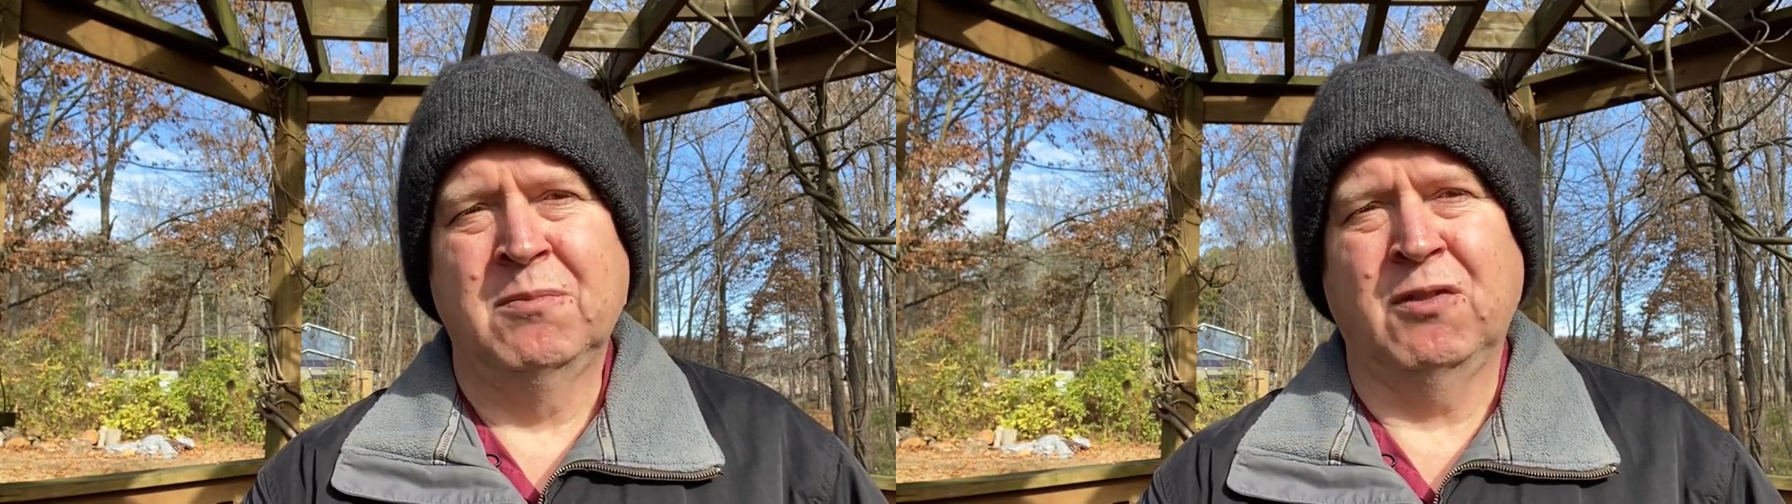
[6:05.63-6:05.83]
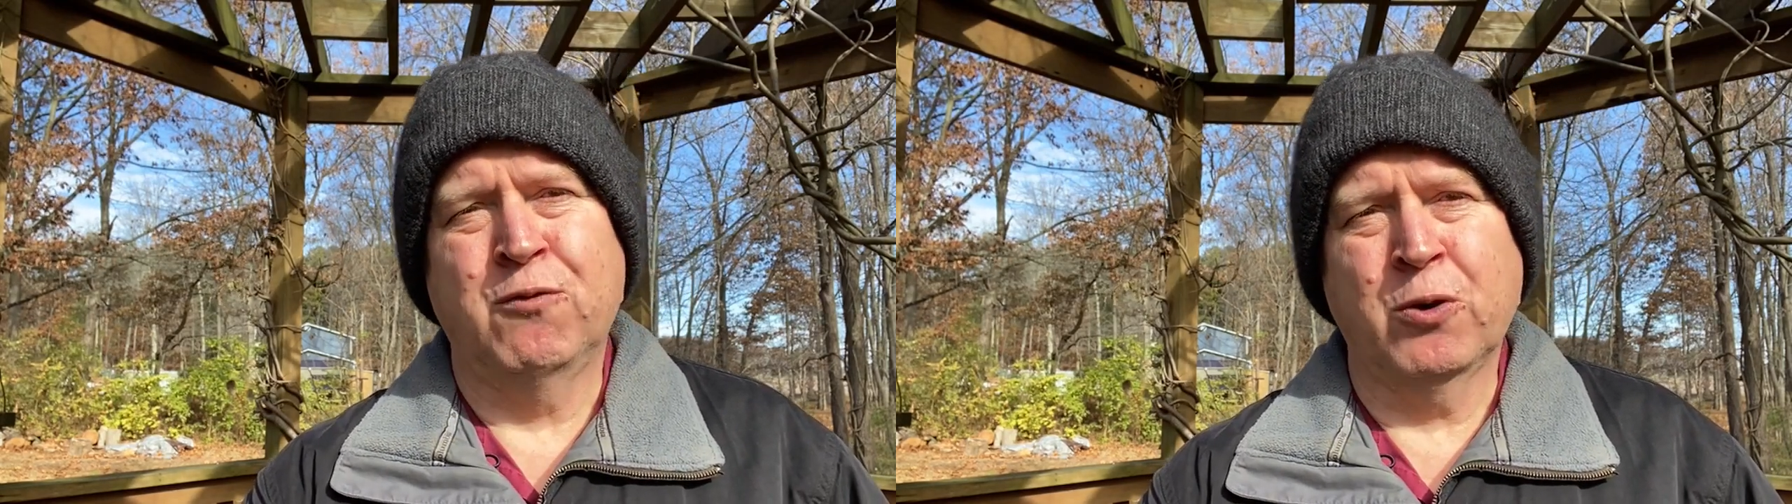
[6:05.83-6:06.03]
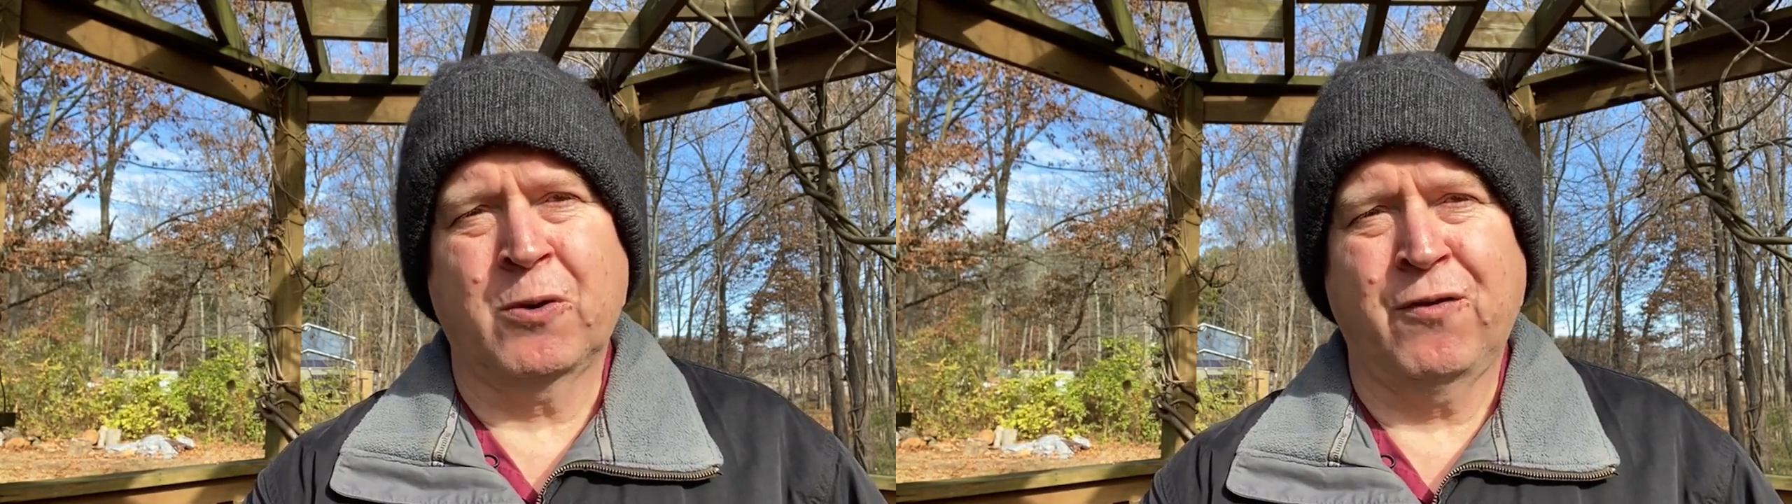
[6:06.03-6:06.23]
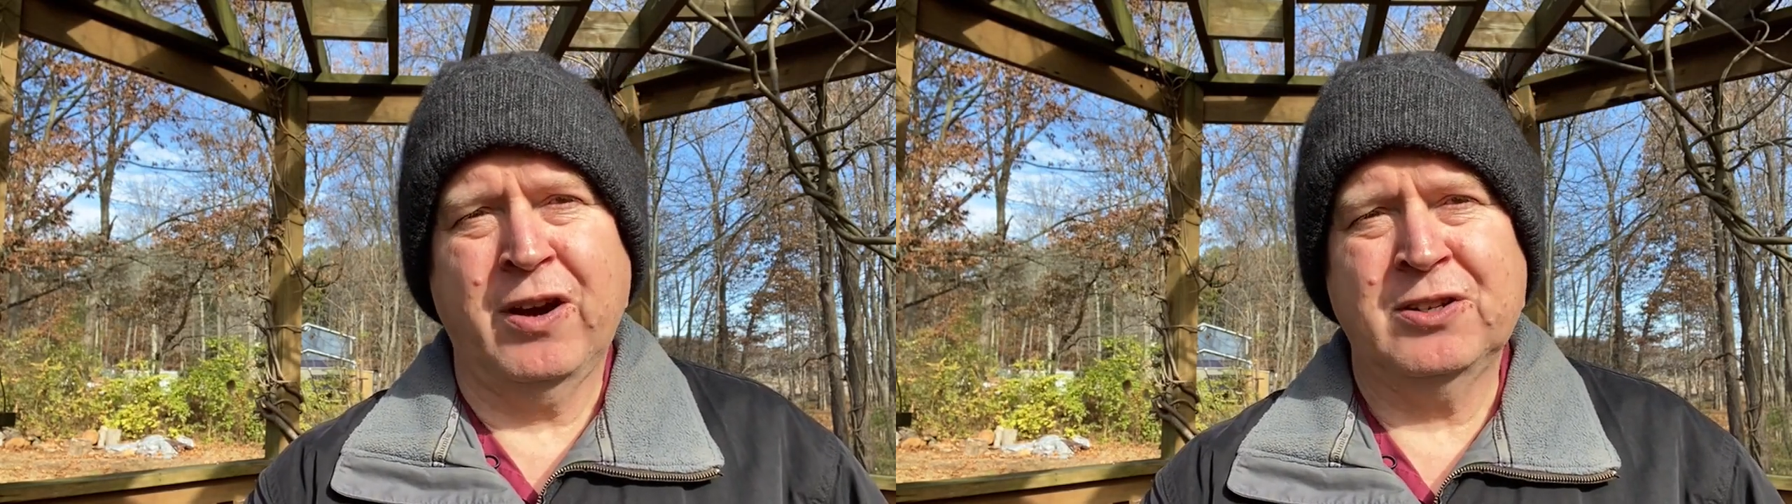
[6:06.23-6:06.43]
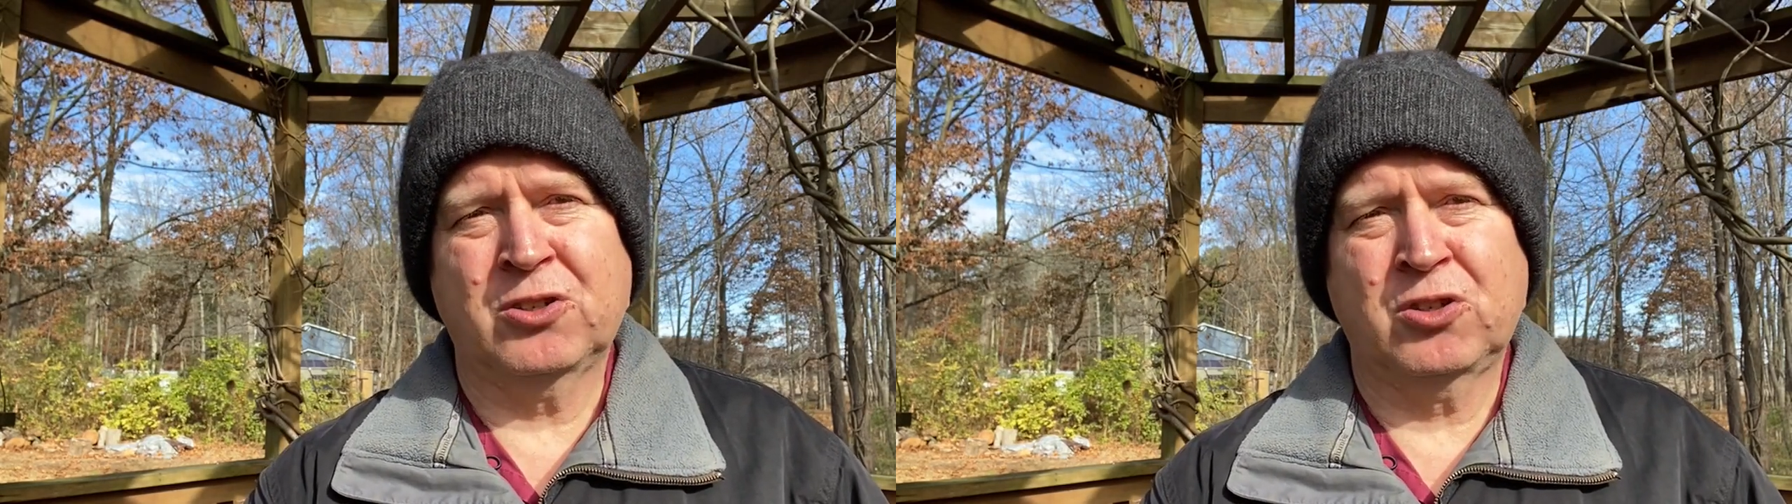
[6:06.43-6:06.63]
before
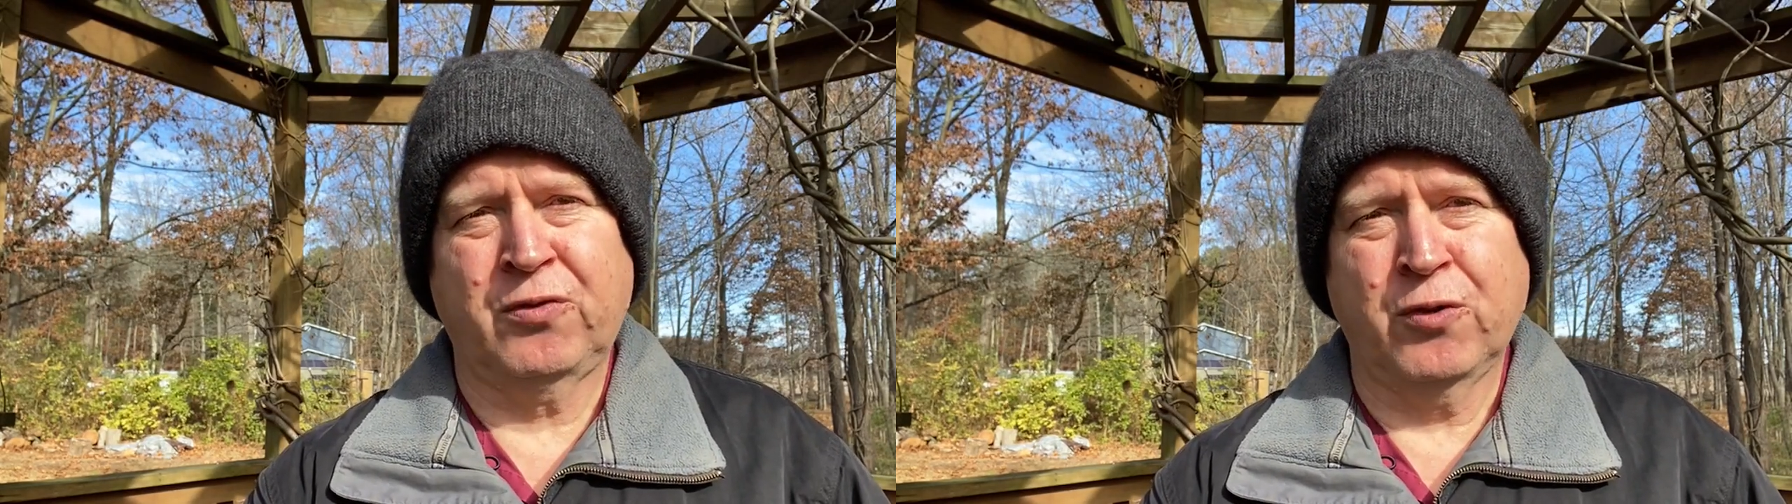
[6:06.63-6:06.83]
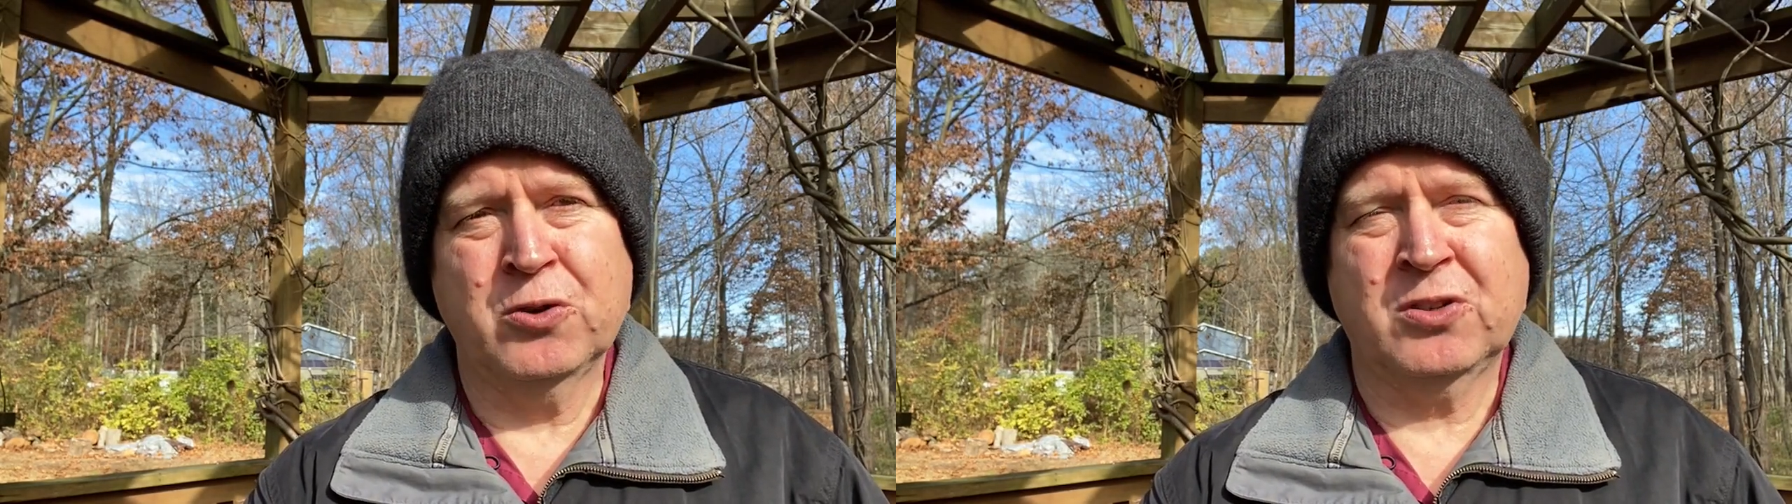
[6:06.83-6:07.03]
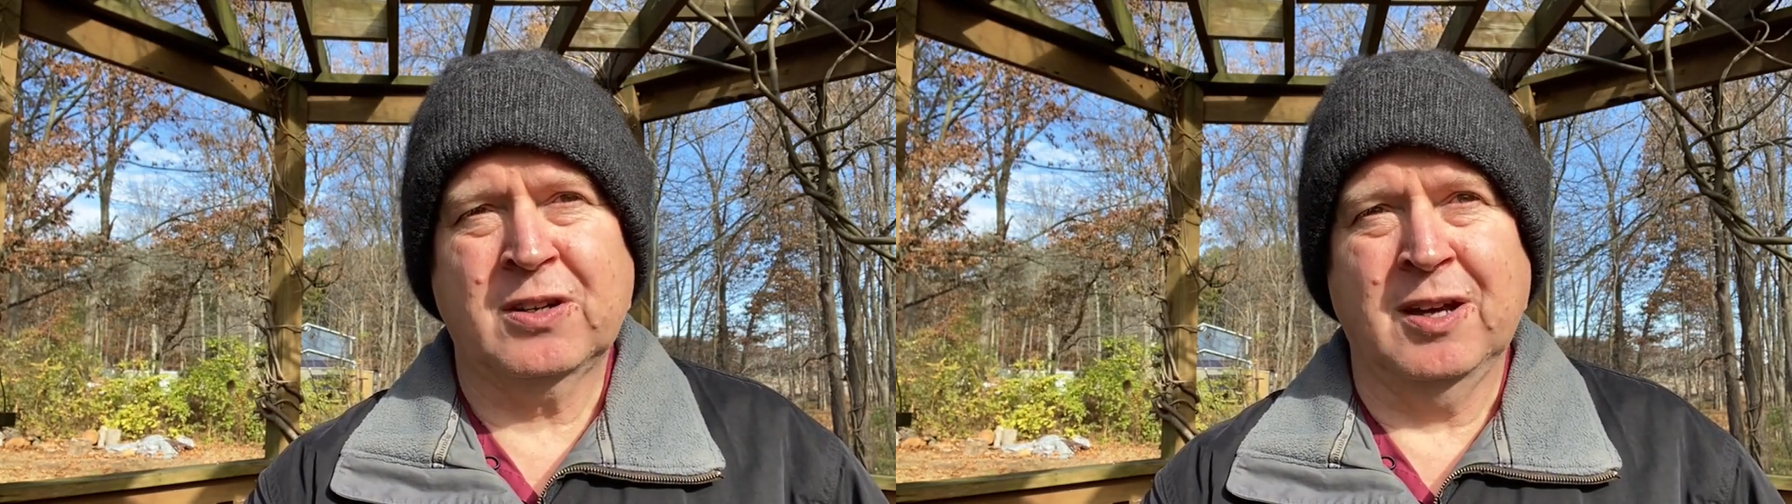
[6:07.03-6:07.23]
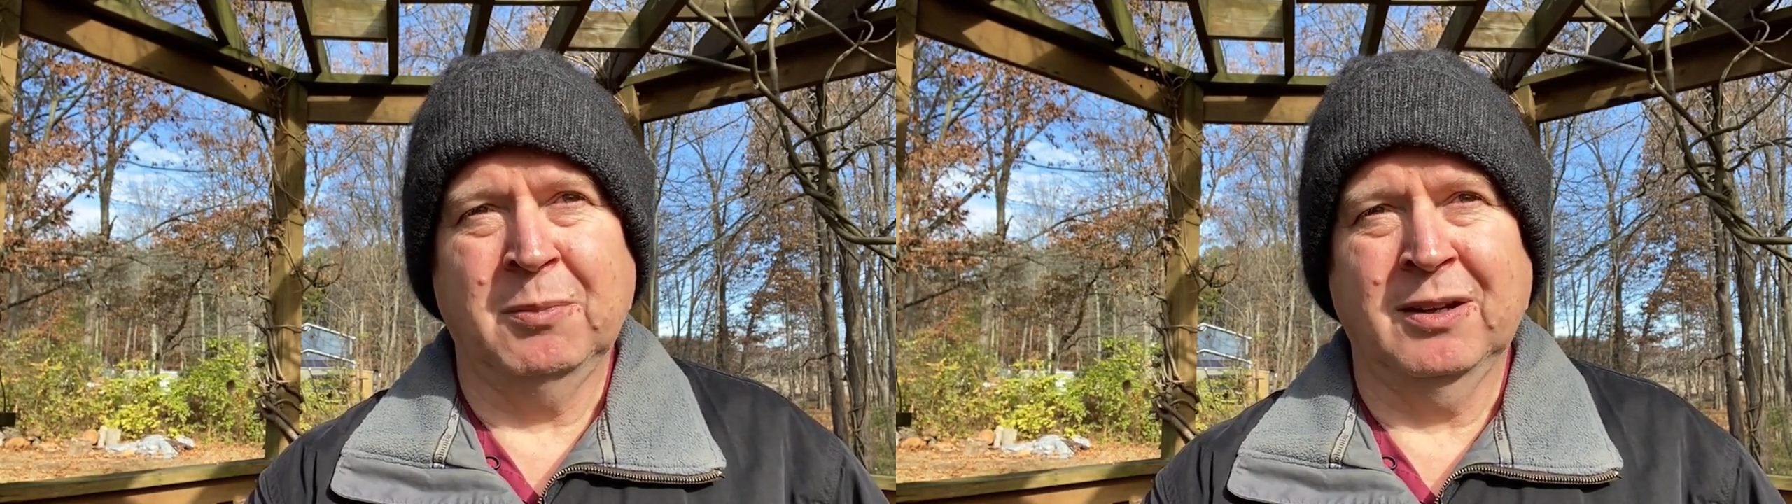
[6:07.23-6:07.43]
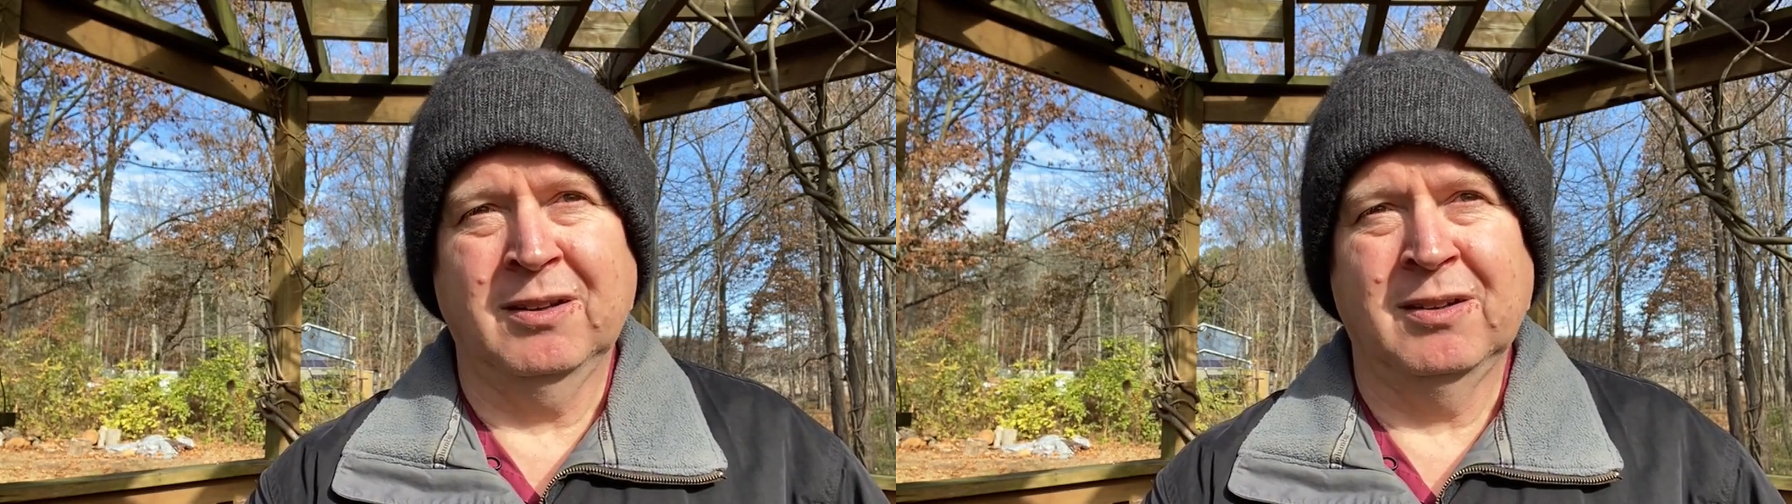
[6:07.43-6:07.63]
Christ's first
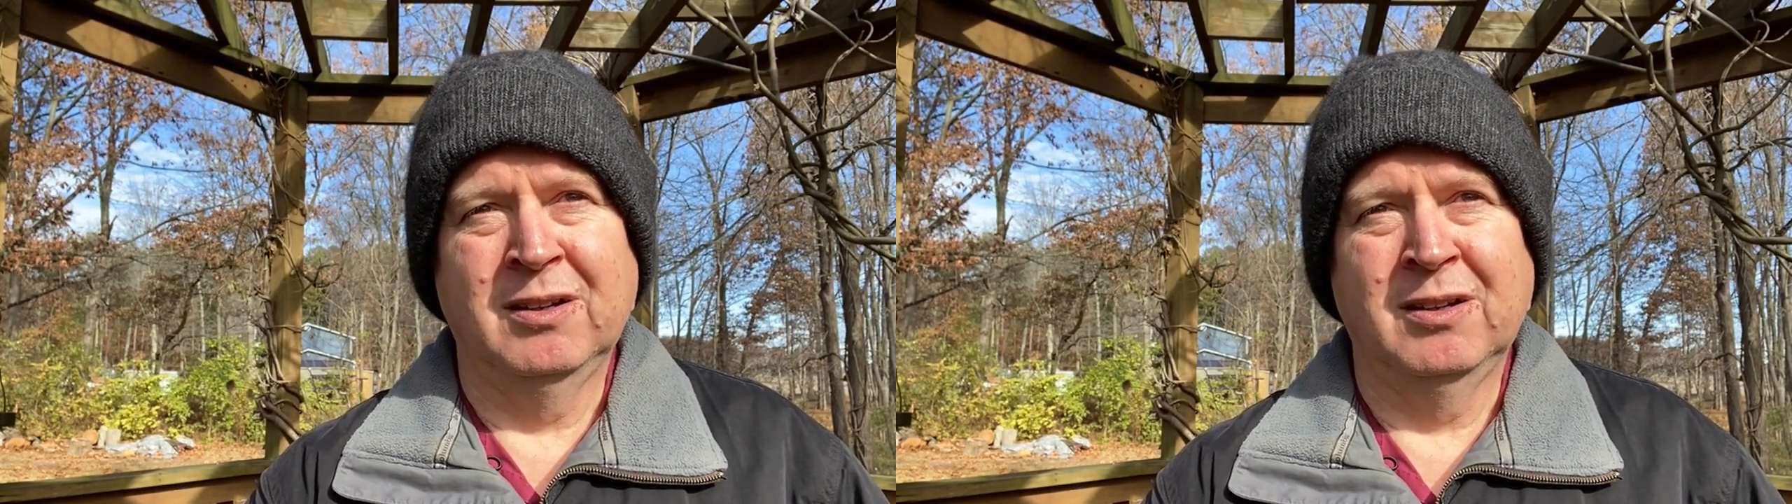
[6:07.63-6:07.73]
coming